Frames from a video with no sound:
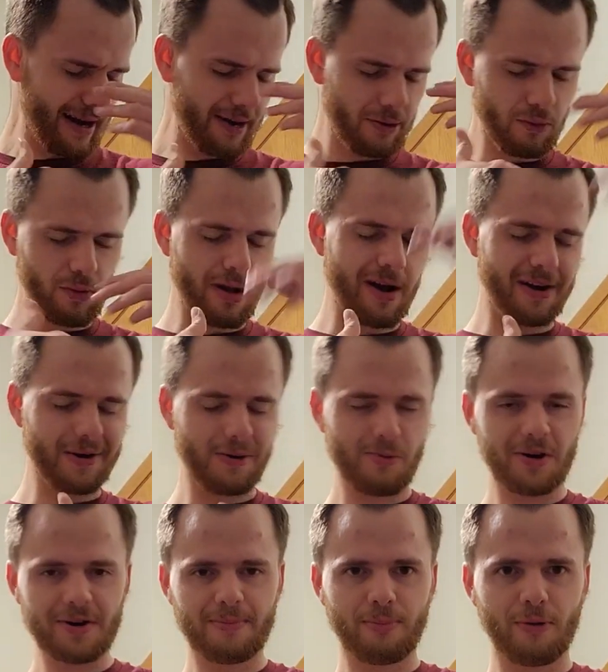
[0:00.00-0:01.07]
I no longer
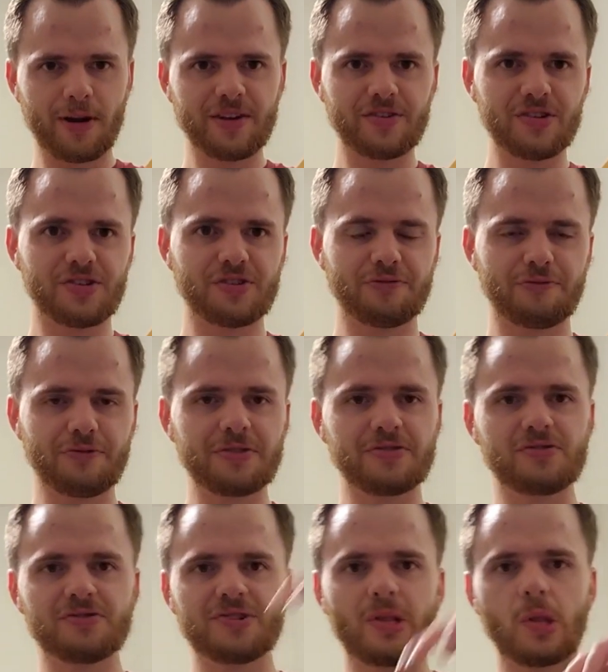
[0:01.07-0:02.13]
want to pray
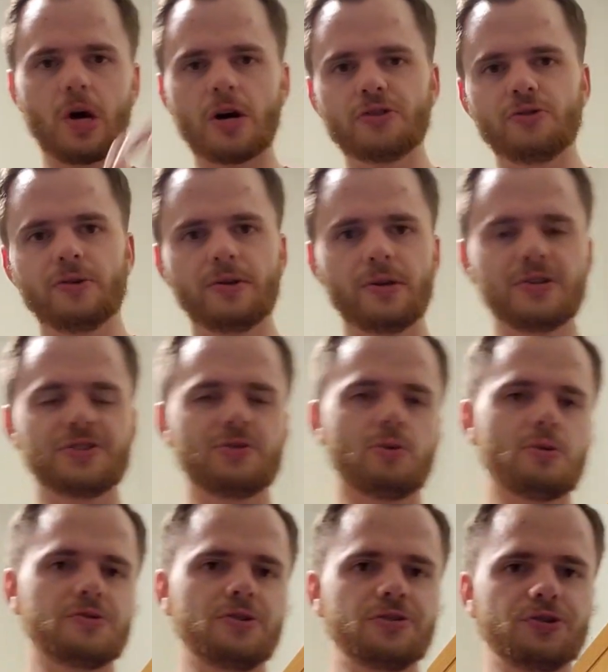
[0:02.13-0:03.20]
just a laundry list
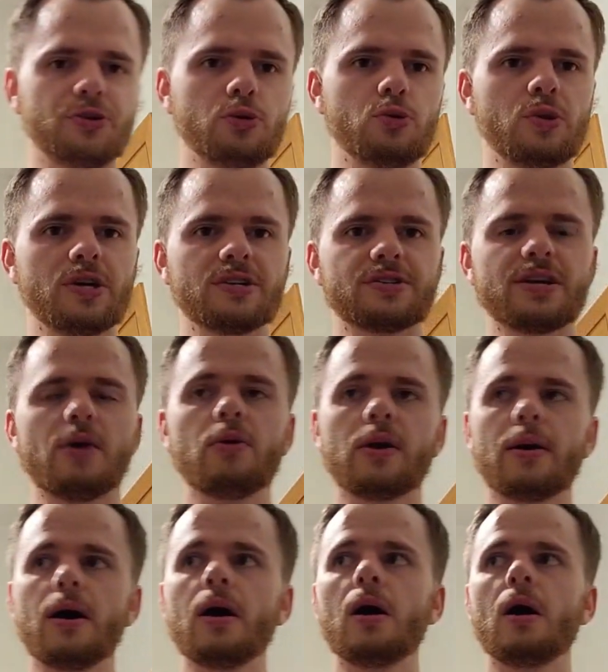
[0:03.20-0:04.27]
or a to-do list. I
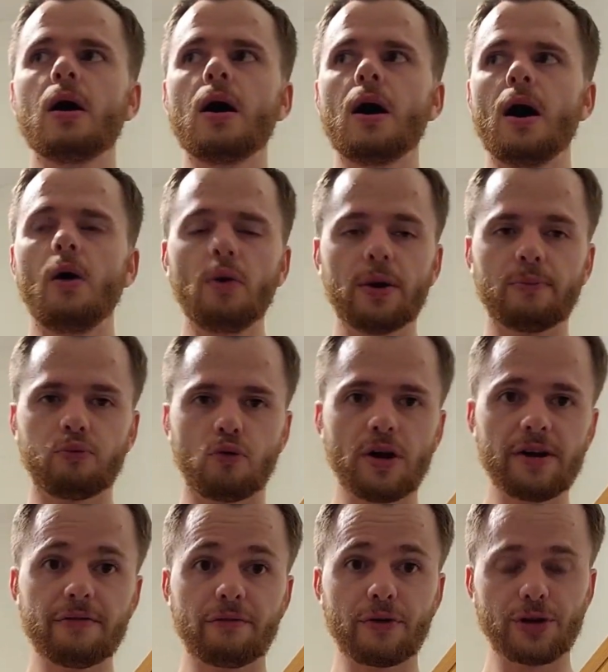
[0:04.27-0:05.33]
want to
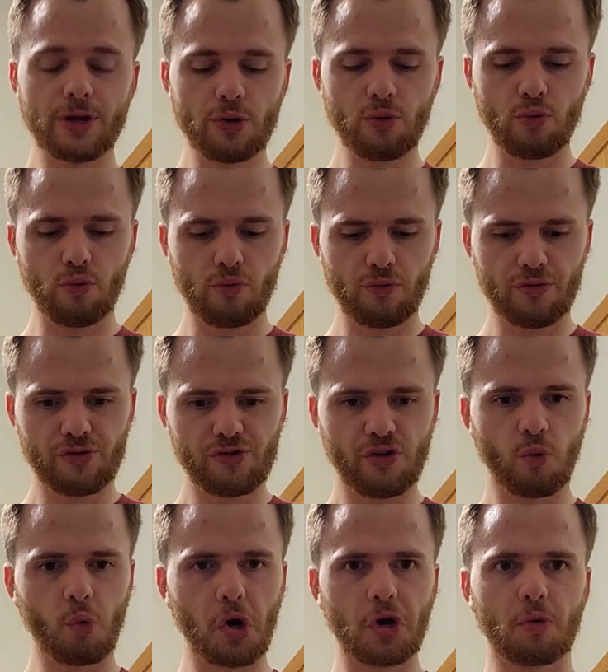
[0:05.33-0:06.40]
pray for you
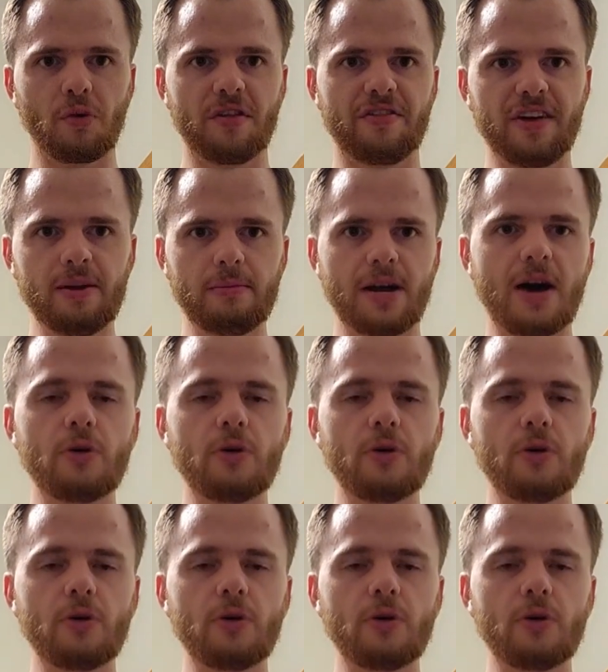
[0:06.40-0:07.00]
to work within me.